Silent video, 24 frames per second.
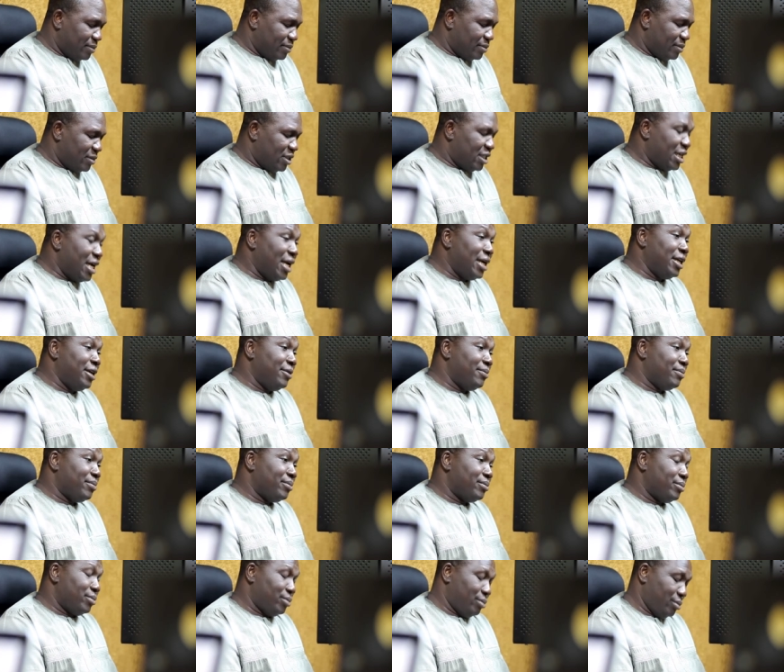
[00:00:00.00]
Tell him,
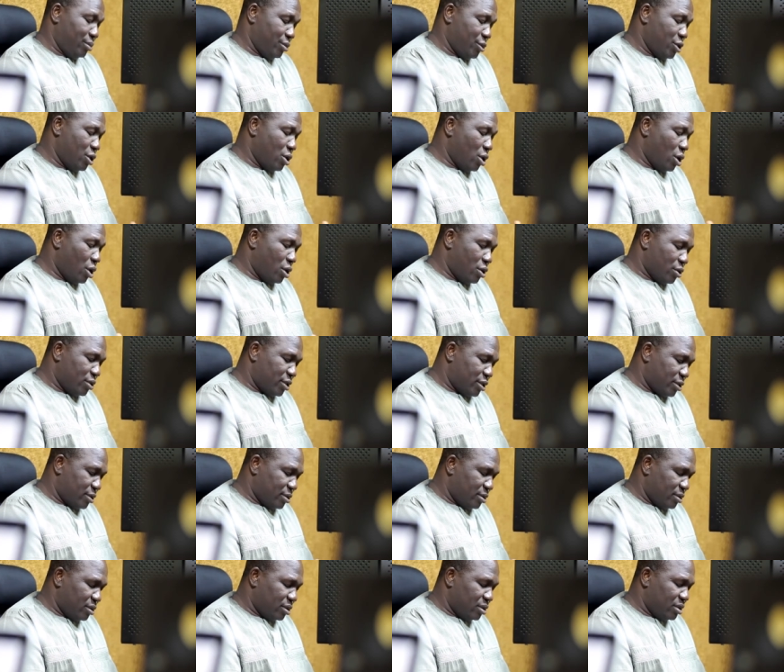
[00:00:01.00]
Lord,
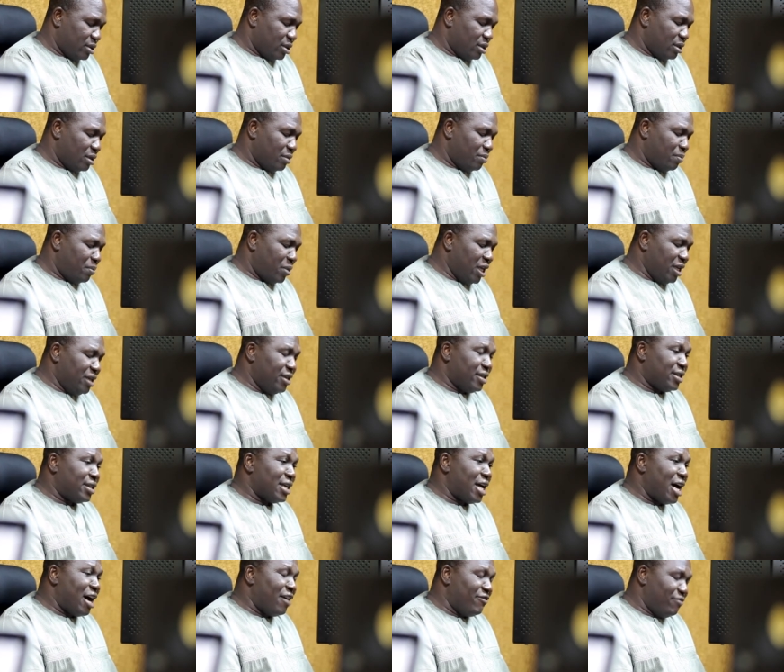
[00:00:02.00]
please
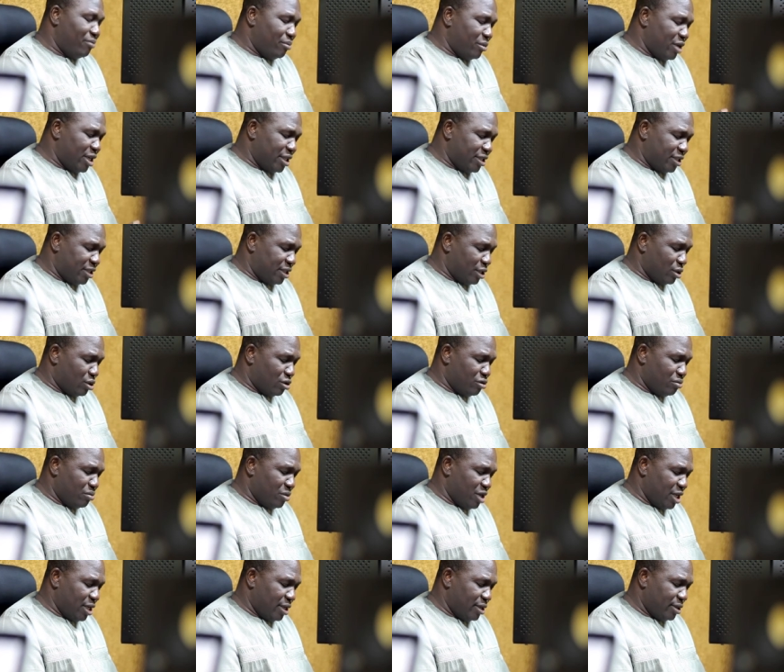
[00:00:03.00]
have mercy on
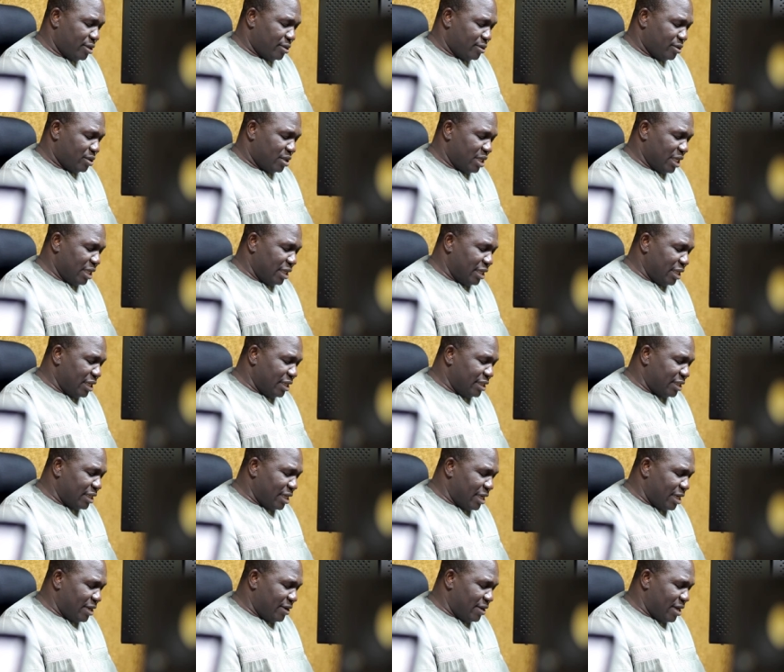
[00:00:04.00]
me in this
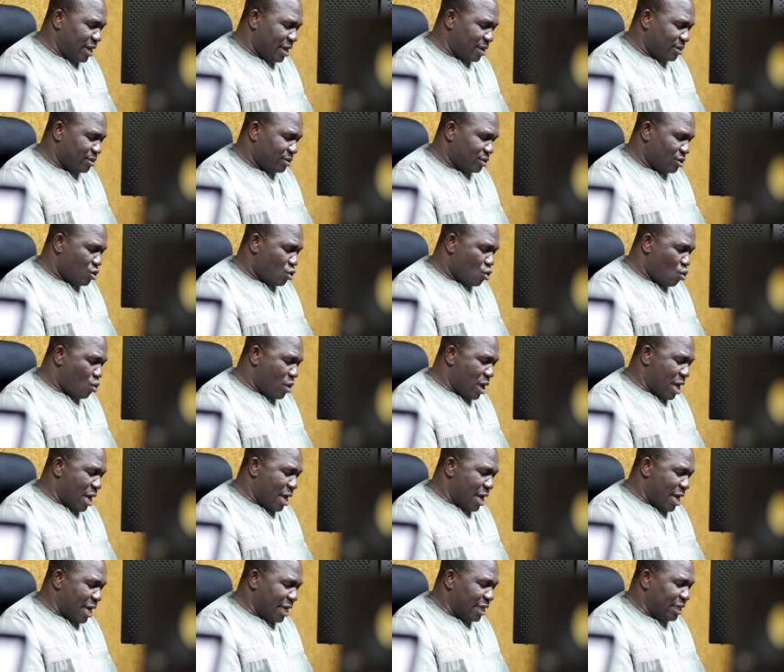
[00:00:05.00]
area
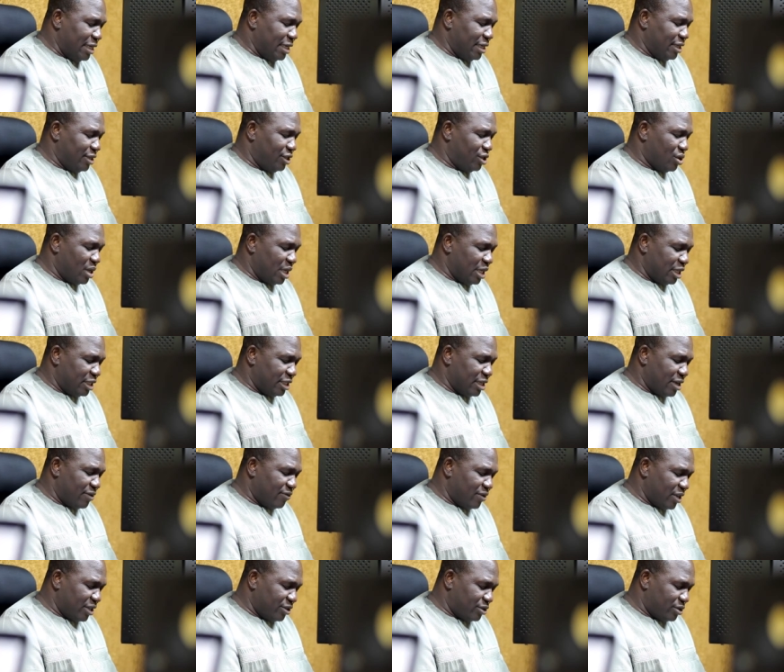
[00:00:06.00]
where I need your
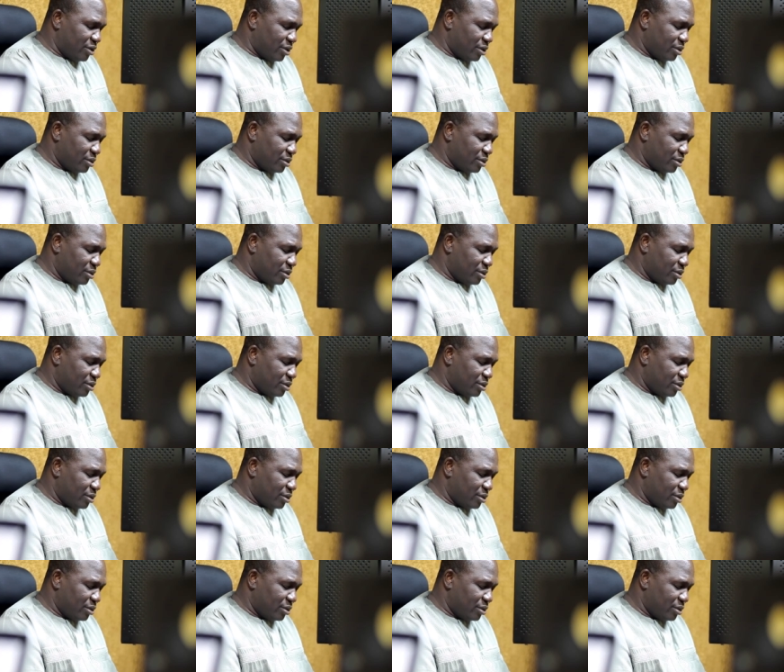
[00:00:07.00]
intervention.